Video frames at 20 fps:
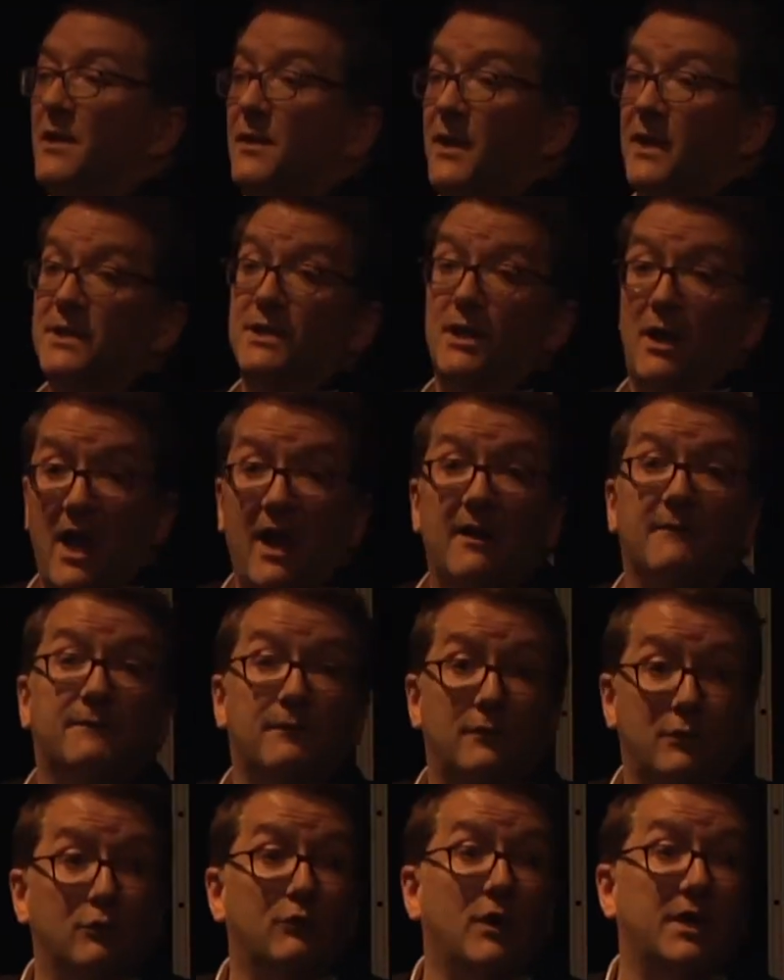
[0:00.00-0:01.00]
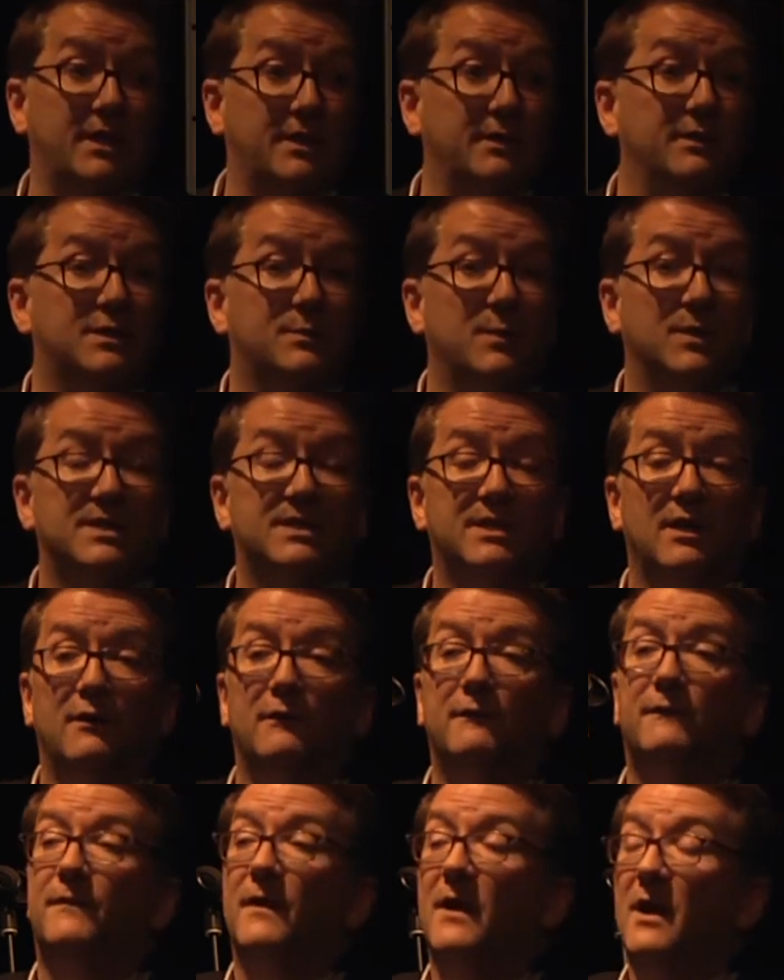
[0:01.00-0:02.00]
things I have already used
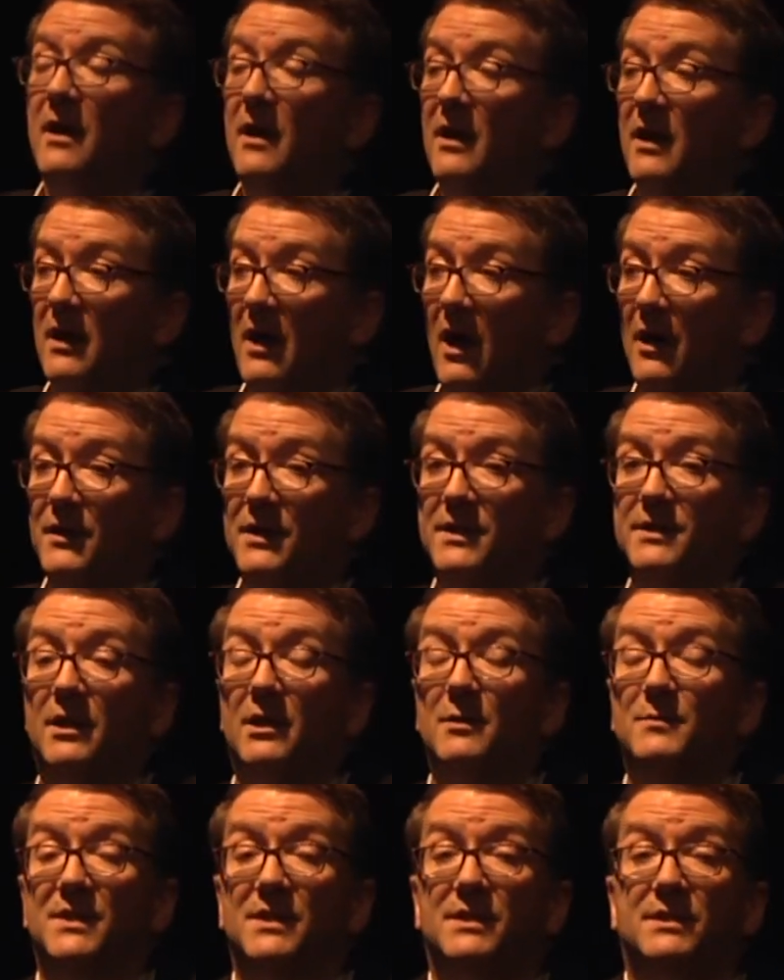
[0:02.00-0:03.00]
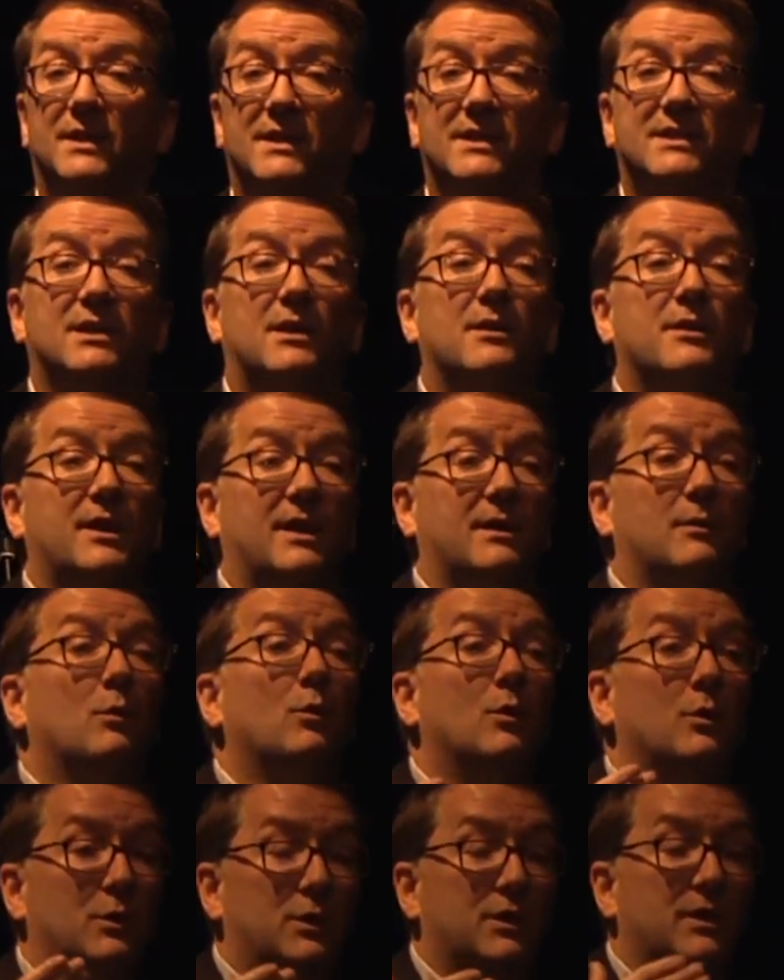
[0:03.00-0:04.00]
myself. Other times it's things that I
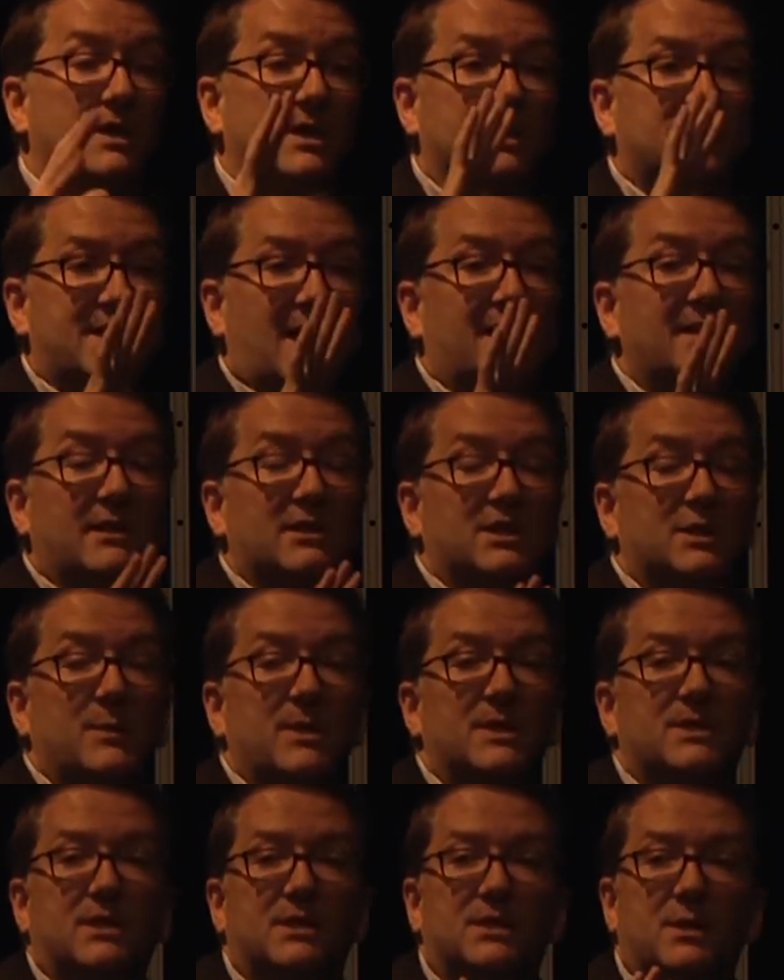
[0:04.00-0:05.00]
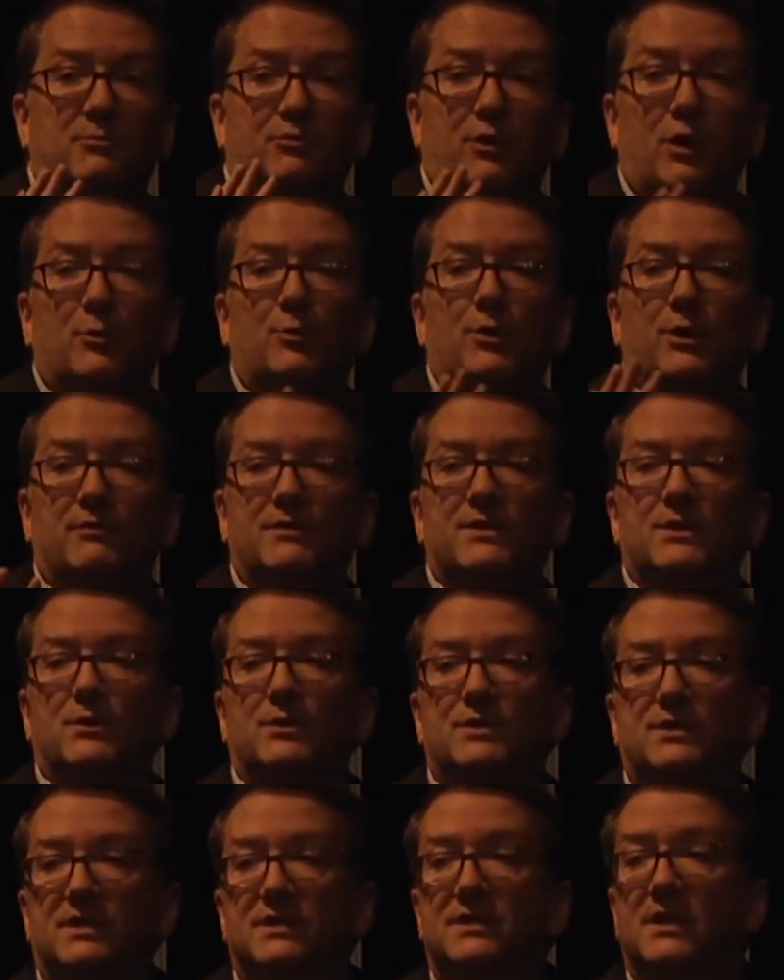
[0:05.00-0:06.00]
think they stand out to me as appropriate
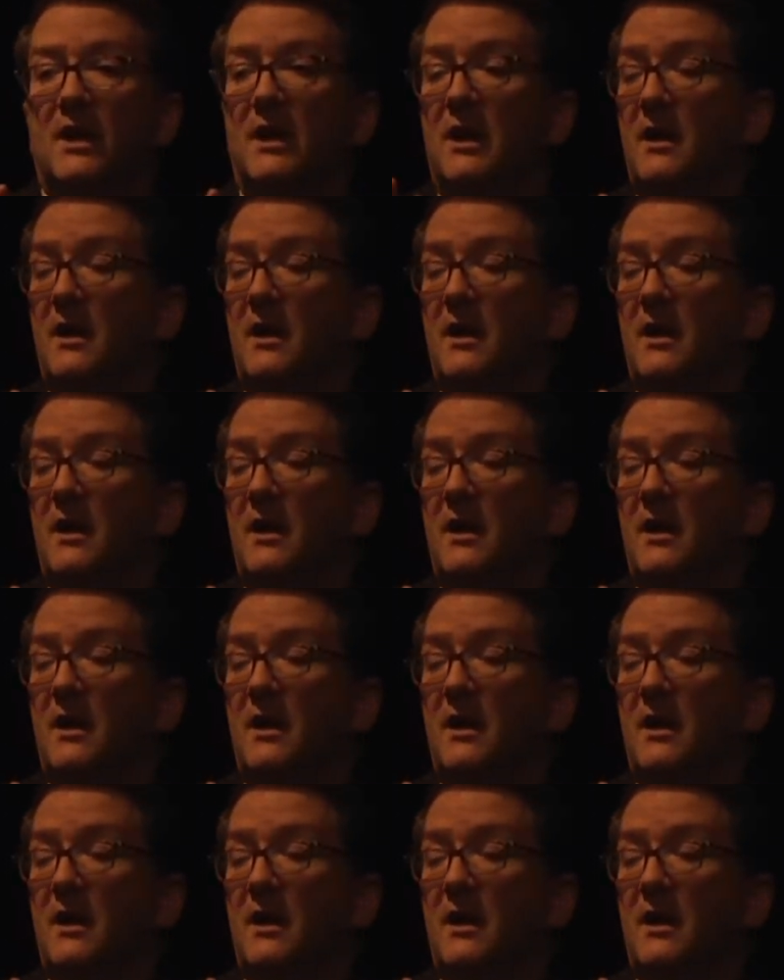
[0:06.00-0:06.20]
resources